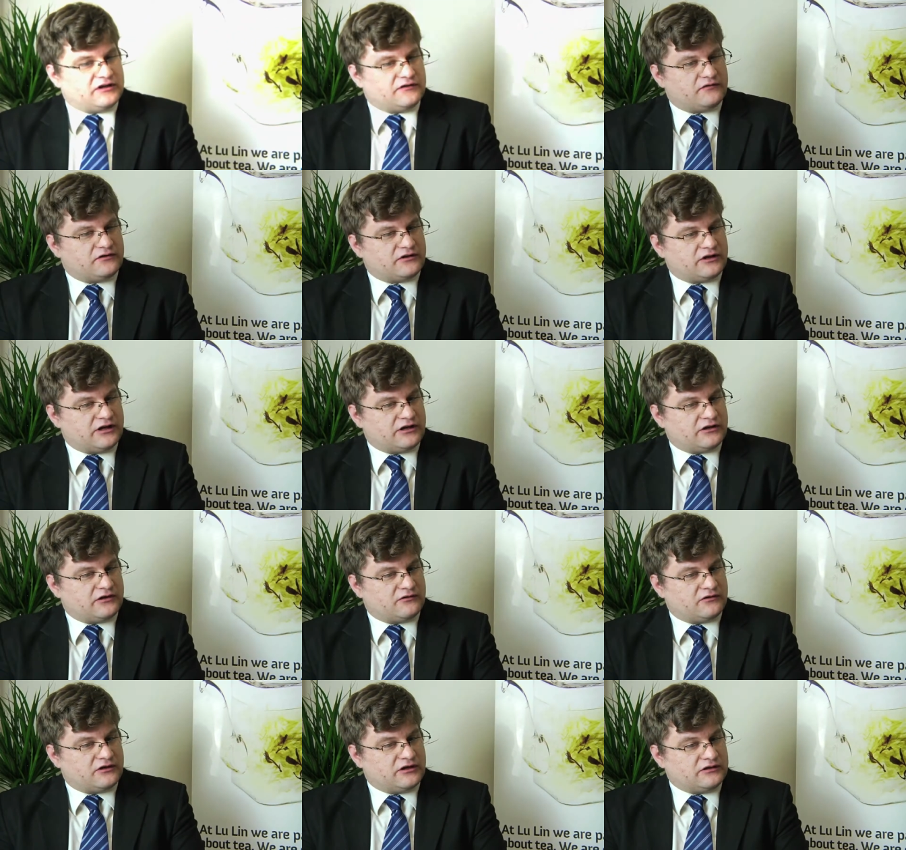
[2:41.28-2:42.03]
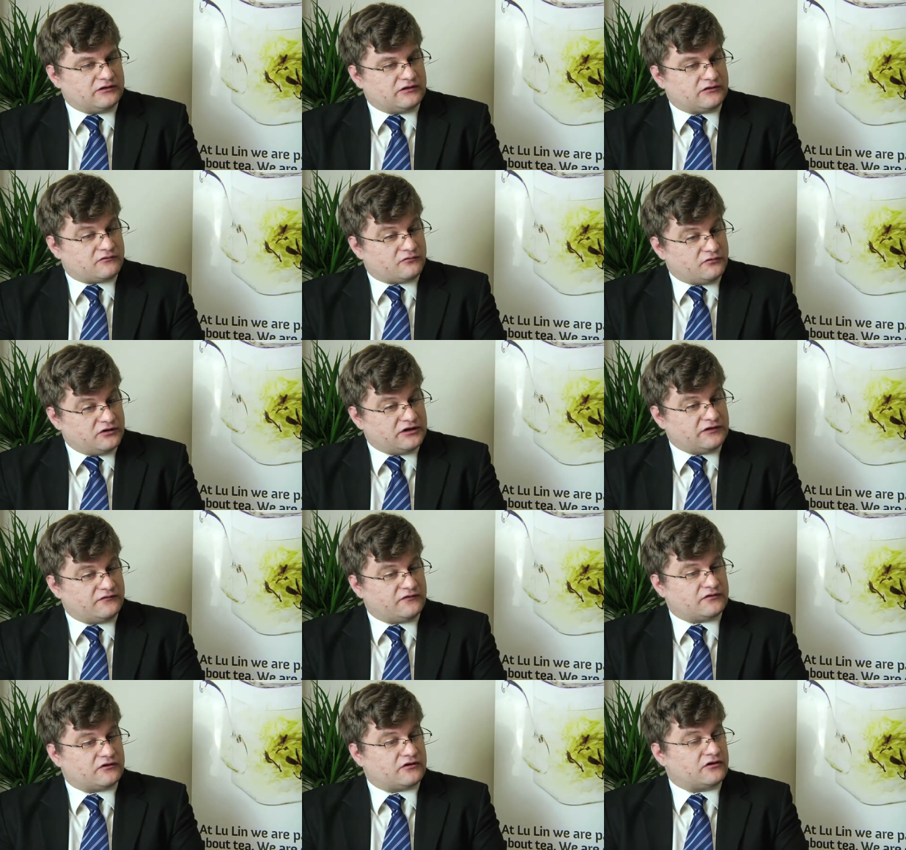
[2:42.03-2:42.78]
different in three
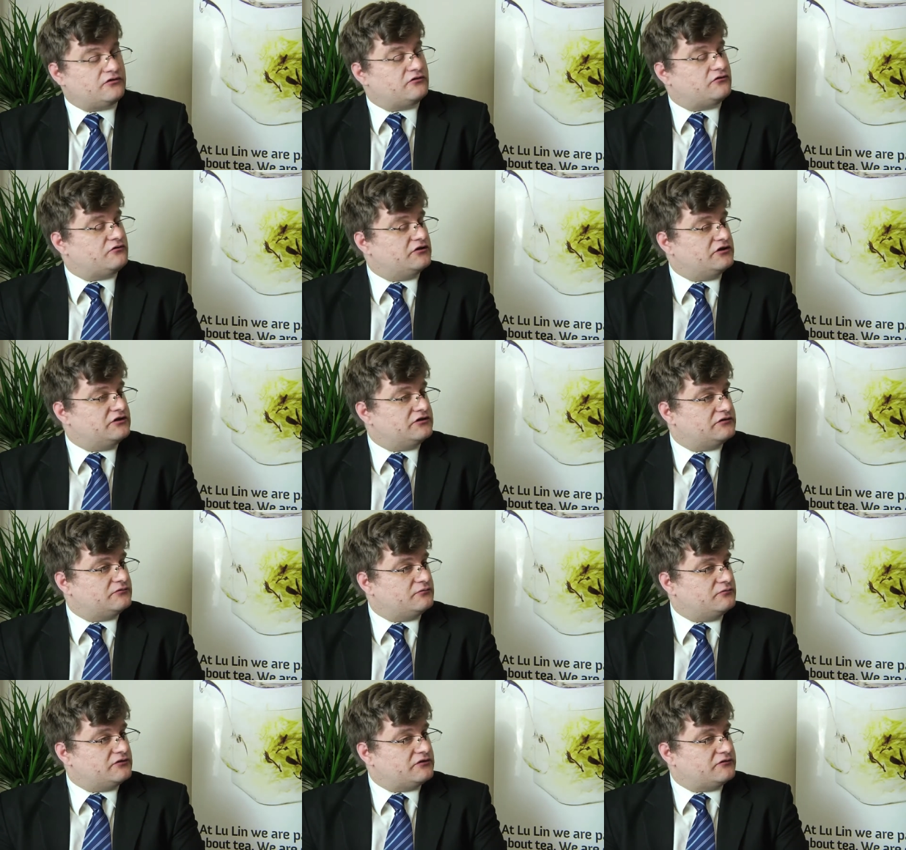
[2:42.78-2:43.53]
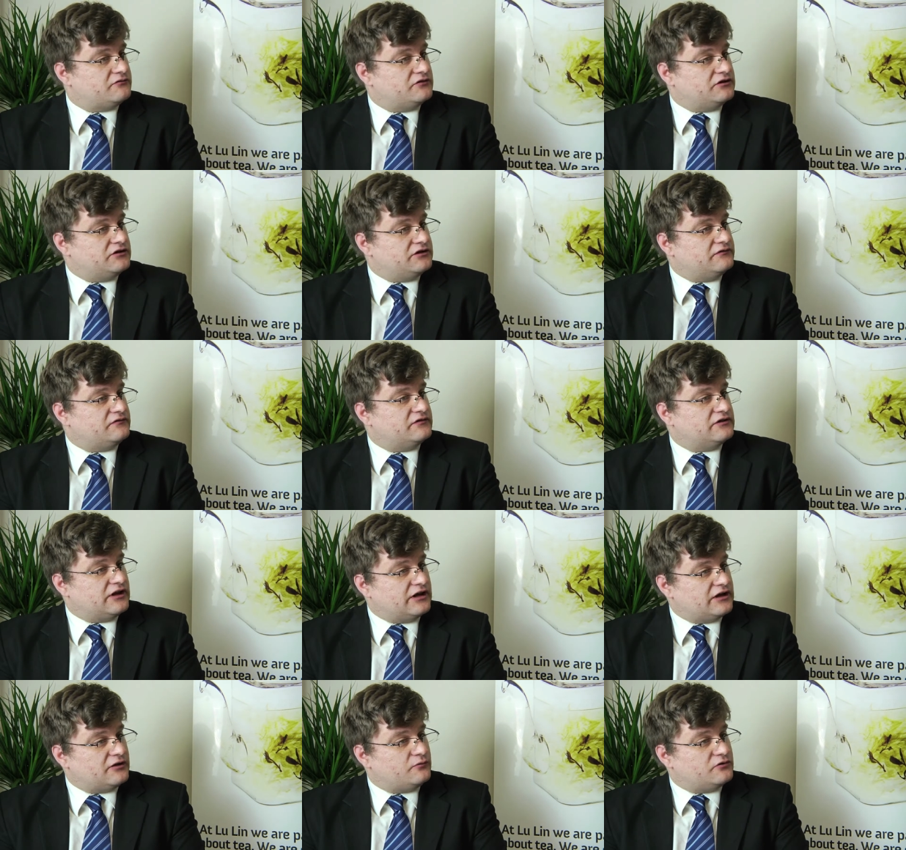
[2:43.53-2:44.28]
different countries with three different
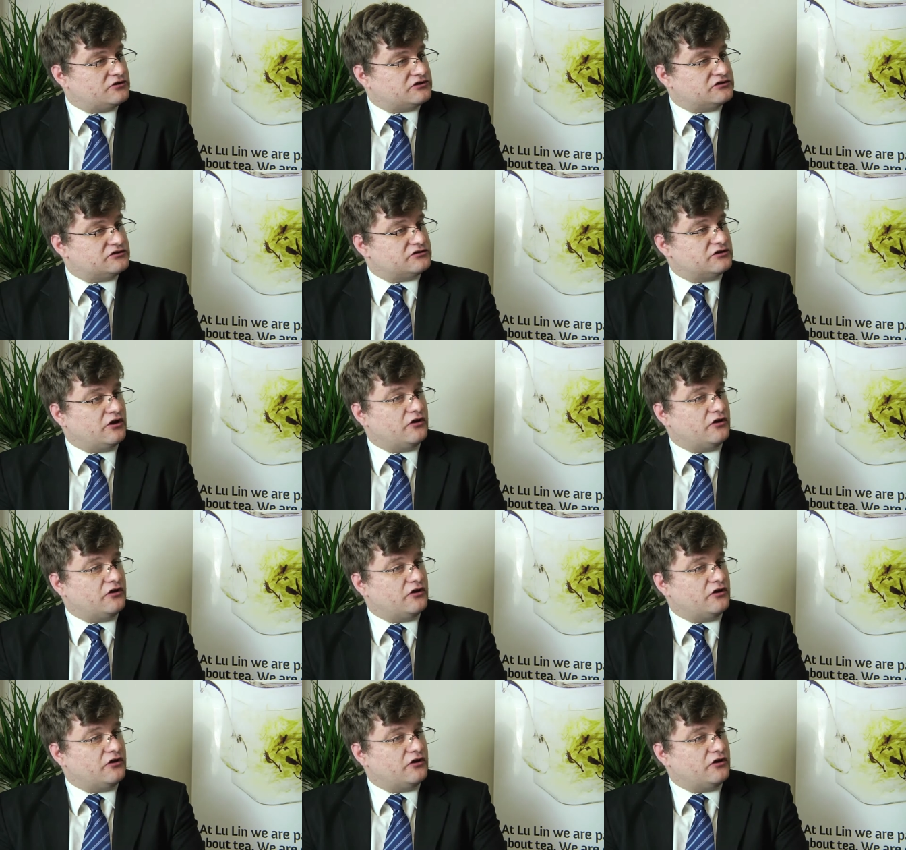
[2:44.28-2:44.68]
languages